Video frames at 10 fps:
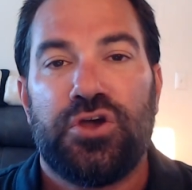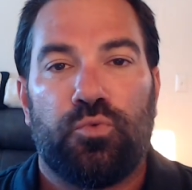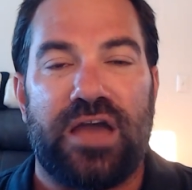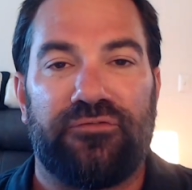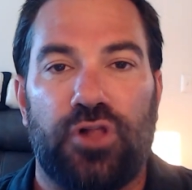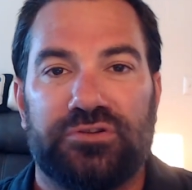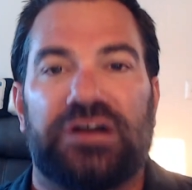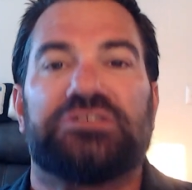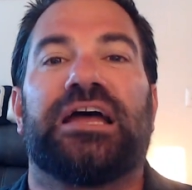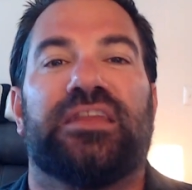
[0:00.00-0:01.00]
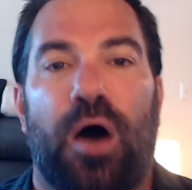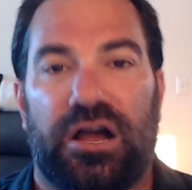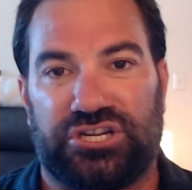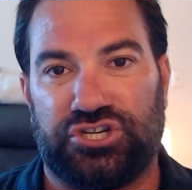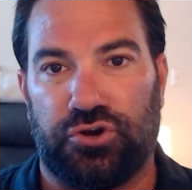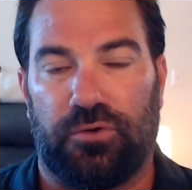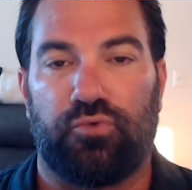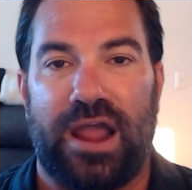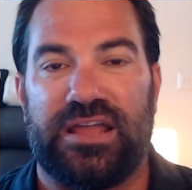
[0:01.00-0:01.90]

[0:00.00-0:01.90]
We have loans outside the box too, right?